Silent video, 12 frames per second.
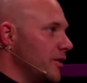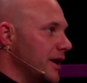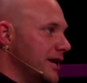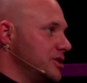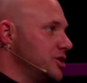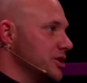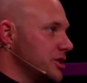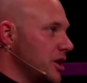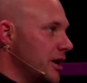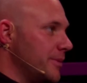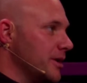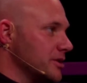Like, it's just
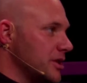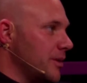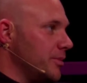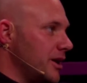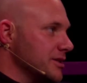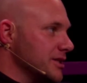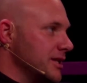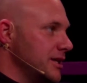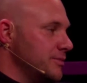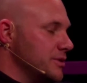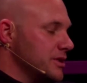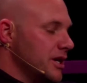not about stop-loss
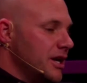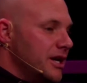claims.